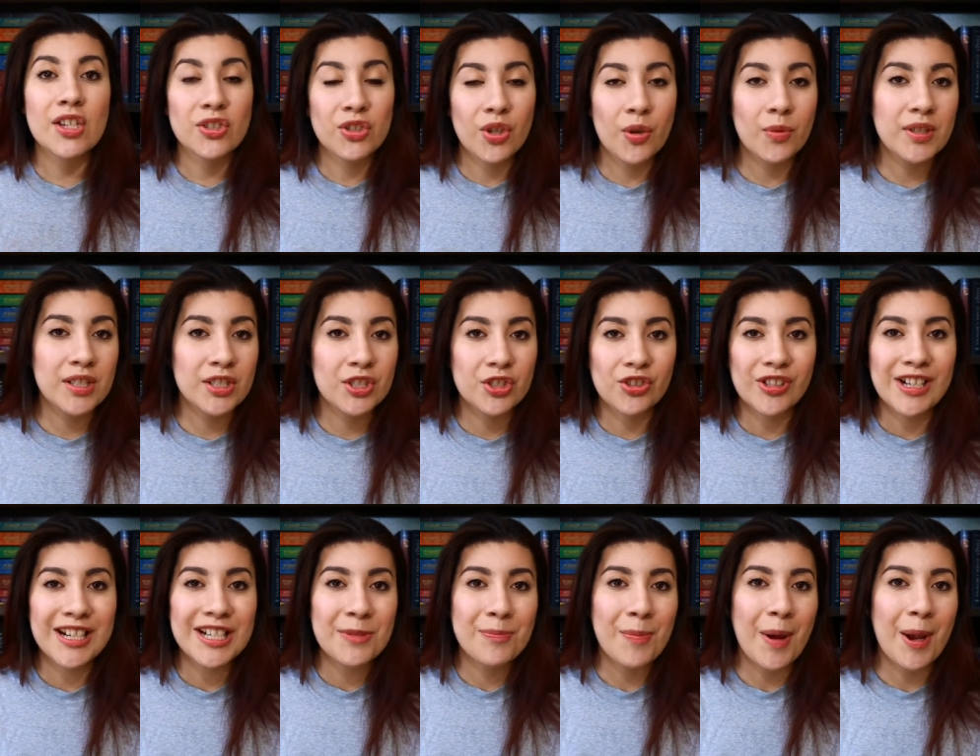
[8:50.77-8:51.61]
So
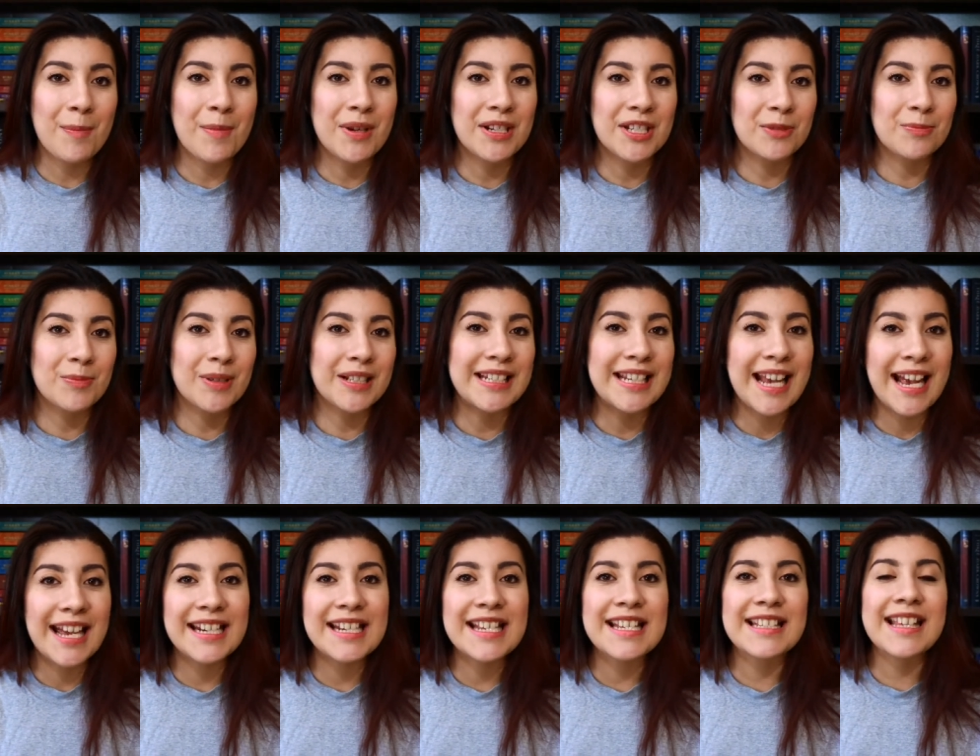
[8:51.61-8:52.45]
Discreet by Mindy
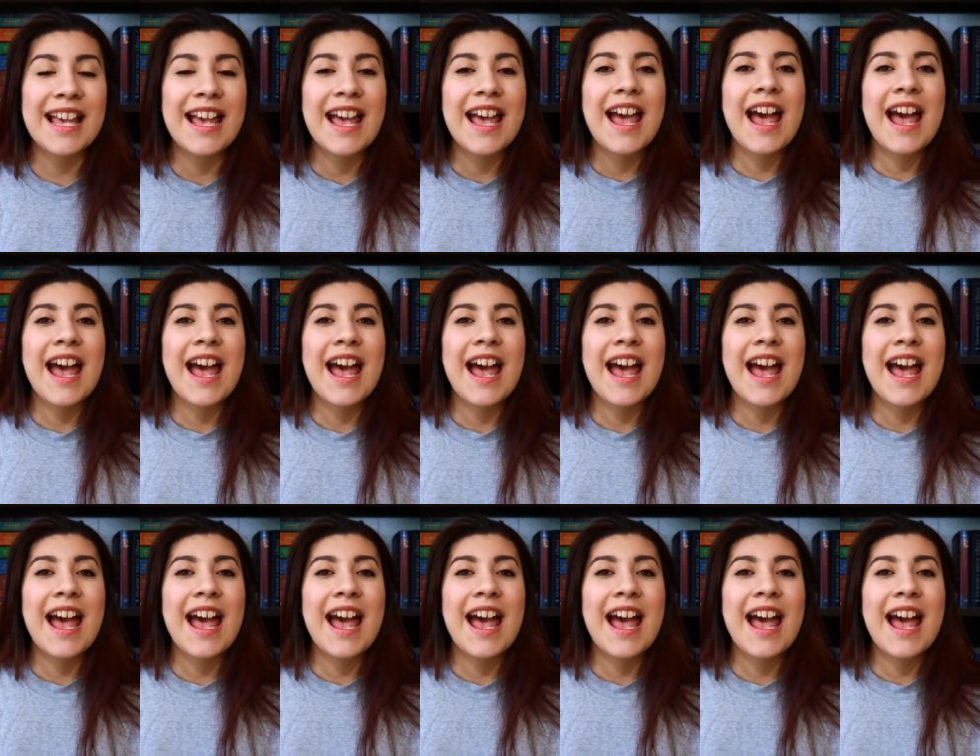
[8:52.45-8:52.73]
McGinnis.